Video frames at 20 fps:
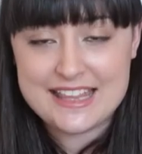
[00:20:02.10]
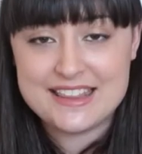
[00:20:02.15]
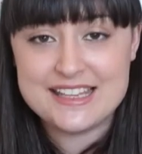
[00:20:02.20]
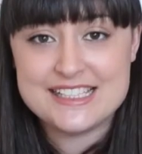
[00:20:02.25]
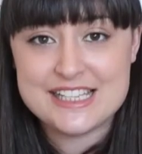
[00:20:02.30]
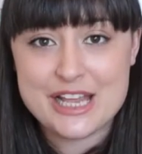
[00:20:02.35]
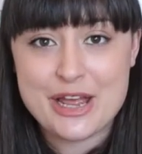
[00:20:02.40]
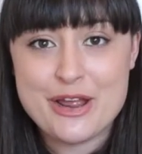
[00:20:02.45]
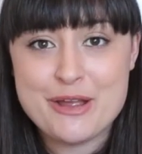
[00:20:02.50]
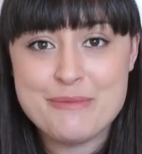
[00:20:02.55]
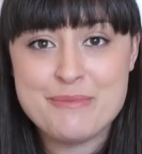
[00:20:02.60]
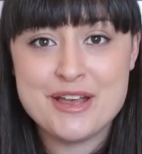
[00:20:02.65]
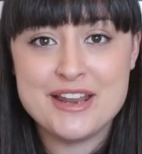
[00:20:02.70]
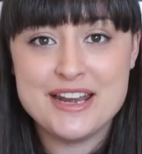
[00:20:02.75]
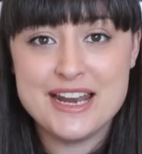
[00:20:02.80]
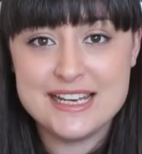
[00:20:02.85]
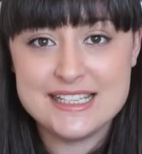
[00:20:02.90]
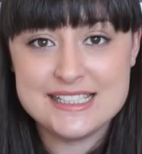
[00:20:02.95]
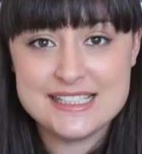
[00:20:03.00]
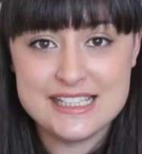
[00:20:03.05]
get this
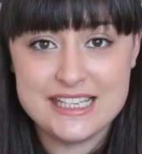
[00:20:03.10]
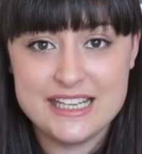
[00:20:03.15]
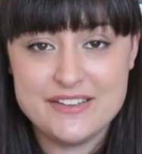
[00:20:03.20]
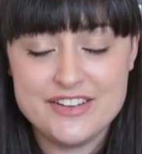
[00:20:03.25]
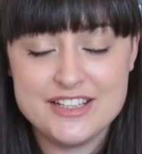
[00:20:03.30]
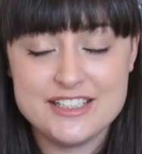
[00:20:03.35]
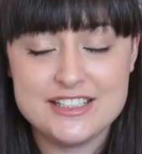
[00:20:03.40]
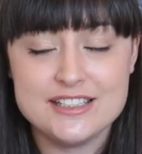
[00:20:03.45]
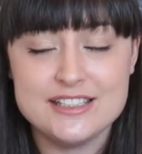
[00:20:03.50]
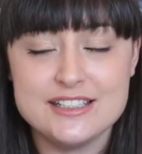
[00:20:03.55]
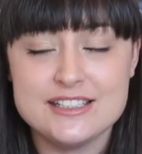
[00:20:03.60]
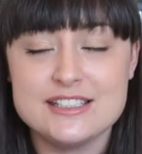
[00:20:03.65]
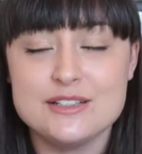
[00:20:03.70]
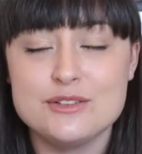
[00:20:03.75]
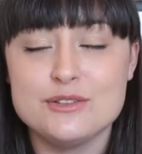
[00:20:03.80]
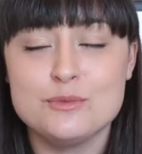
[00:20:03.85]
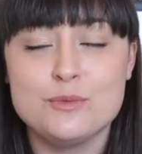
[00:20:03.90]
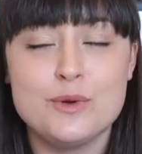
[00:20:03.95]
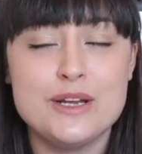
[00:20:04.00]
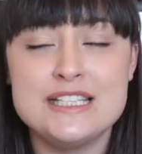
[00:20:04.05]
open and see if it does
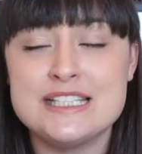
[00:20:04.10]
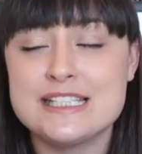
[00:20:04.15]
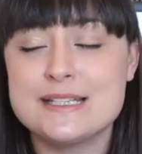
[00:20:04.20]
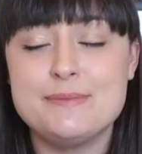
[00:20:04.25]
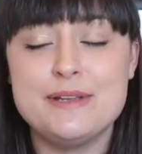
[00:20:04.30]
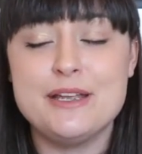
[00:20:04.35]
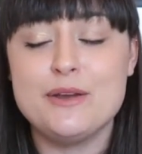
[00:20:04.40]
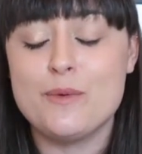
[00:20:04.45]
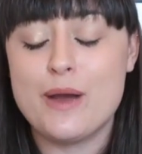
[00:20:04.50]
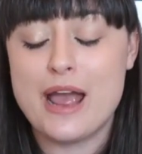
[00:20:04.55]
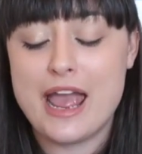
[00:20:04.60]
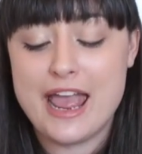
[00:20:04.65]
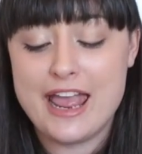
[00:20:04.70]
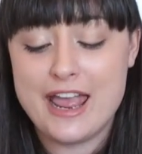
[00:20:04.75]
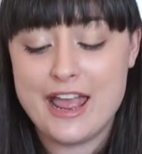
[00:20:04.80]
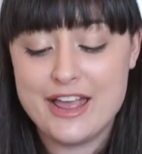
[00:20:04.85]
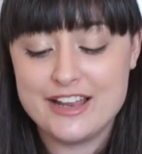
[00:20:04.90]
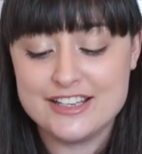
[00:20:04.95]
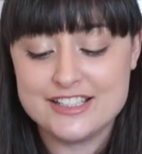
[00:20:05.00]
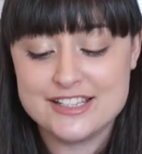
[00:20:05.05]
whisk me
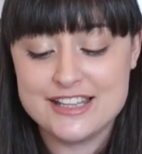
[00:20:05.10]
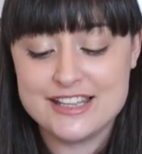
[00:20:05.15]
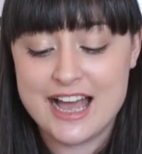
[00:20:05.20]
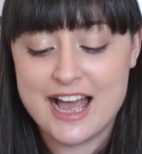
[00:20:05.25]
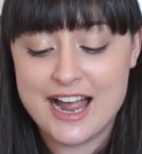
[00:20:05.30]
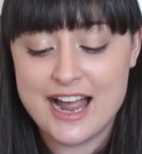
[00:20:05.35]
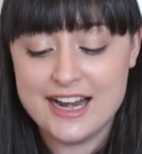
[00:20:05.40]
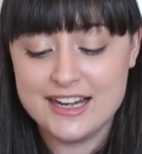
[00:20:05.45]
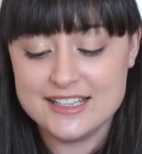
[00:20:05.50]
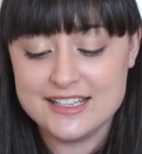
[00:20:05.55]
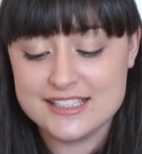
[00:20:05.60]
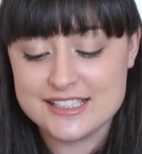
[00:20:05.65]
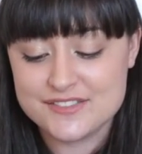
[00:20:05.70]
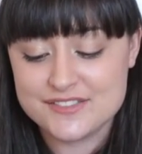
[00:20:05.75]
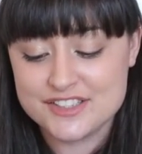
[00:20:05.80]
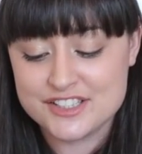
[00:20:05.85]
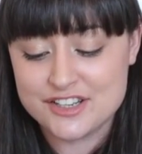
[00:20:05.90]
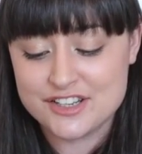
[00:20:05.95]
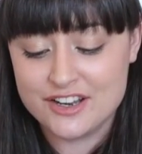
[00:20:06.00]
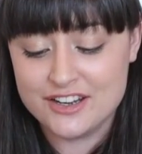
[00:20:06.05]
away to the Highlands
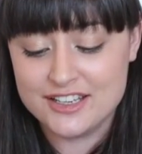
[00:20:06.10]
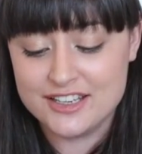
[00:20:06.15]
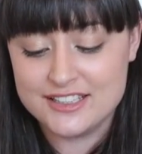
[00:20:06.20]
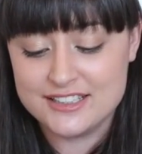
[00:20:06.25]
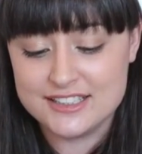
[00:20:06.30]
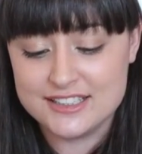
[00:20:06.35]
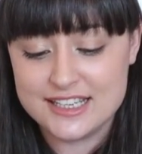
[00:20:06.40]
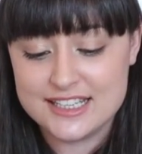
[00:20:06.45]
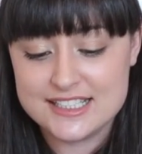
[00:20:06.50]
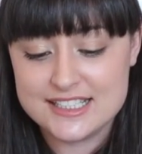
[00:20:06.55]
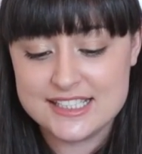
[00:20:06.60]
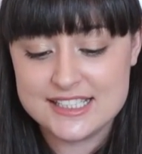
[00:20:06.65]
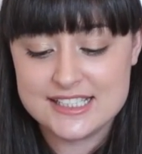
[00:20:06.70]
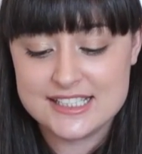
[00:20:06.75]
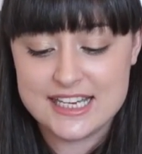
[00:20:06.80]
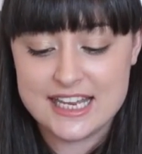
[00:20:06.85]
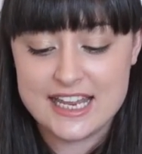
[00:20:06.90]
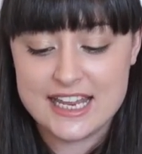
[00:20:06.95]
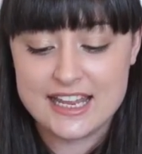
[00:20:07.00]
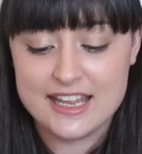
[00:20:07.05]
of Scotland. Let's
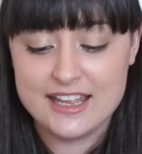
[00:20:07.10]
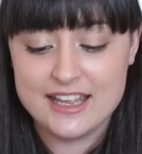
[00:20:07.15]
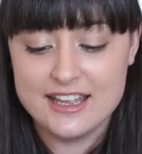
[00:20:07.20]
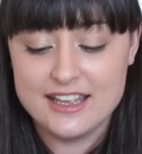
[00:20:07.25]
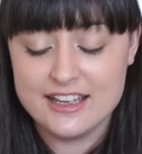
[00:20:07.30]
see.